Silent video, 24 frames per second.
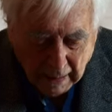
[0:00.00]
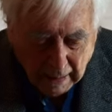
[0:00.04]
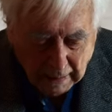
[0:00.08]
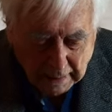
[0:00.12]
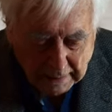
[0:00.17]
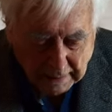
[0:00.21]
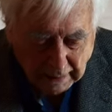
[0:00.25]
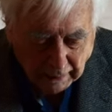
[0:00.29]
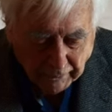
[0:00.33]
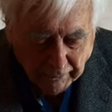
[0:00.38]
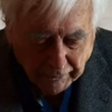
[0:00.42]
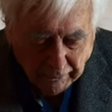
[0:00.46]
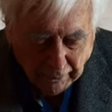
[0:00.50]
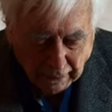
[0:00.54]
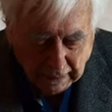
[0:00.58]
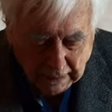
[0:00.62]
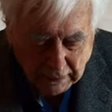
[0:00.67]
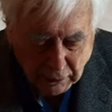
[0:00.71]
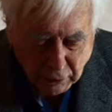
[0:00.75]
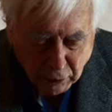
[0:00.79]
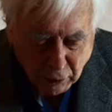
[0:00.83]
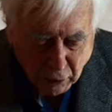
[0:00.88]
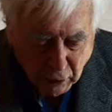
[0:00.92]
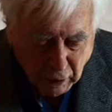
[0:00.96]
Some
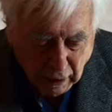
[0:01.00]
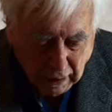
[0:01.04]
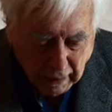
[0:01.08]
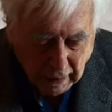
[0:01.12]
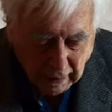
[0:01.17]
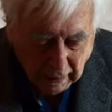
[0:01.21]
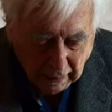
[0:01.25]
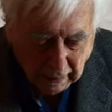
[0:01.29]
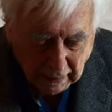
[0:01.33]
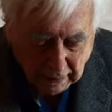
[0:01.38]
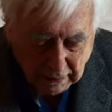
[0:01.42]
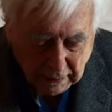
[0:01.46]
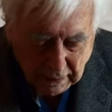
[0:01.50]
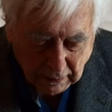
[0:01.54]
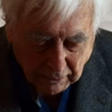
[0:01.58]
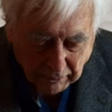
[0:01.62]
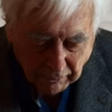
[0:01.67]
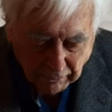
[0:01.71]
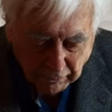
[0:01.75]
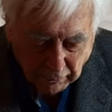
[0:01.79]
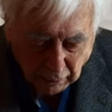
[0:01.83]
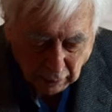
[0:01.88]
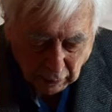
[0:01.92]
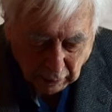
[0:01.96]
faced jeers
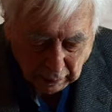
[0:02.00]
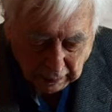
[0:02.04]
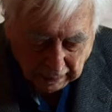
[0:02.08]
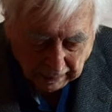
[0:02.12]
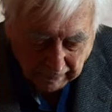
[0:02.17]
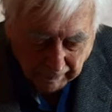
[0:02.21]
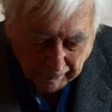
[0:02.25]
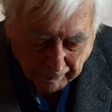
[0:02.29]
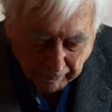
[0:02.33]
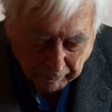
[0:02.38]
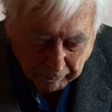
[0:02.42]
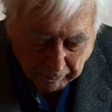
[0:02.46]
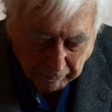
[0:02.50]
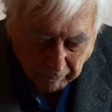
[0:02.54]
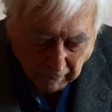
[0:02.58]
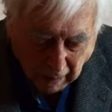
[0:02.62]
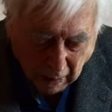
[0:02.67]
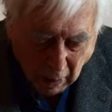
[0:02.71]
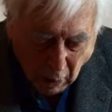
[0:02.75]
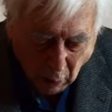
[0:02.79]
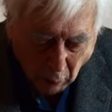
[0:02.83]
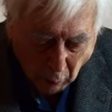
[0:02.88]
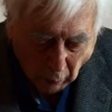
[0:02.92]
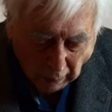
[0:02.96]
and flogging,
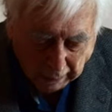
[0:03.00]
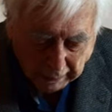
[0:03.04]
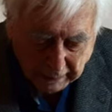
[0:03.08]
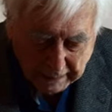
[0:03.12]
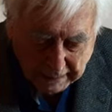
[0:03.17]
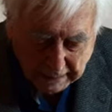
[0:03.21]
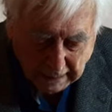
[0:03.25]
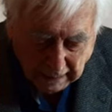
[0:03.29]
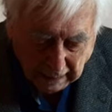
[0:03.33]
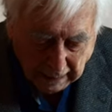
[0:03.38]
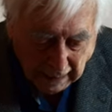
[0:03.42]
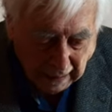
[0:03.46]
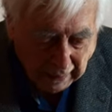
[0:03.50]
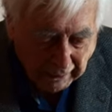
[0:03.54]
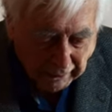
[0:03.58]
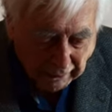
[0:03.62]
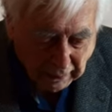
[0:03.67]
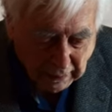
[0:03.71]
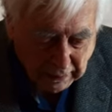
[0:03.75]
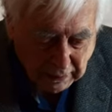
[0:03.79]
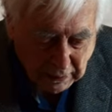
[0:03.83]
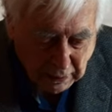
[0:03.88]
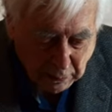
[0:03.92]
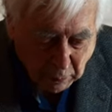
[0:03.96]
while still
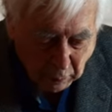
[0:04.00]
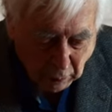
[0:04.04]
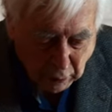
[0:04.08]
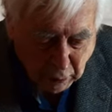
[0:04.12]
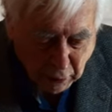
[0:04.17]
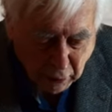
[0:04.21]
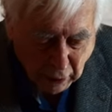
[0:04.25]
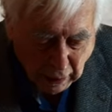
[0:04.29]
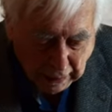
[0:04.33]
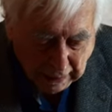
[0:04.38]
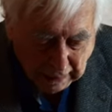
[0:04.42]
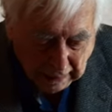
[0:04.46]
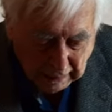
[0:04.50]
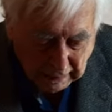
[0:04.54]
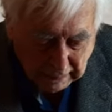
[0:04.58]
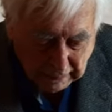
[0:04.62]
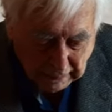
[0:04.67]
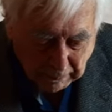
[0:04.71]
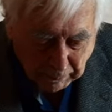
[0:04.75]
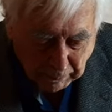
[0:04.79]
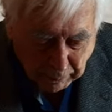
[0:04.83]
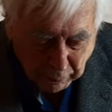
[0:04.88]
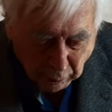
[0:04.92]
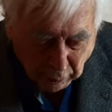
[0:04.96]
others were chained
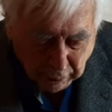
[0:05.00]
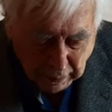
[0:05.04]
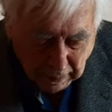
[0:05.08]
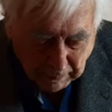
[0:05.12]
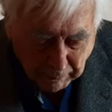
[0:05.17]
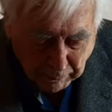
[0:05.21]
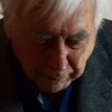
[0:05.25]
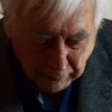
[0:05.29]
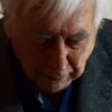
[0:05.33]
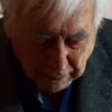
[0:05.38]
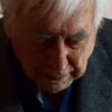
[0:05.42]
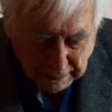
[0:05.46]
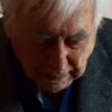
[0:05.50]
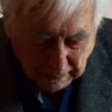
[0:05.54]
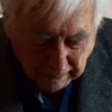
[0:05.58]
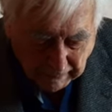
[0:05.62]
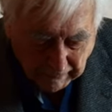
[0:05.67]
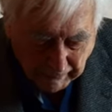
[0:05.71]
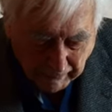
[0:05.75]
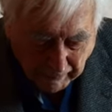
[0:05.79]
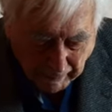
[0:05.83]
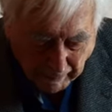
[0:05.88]
and put in prison.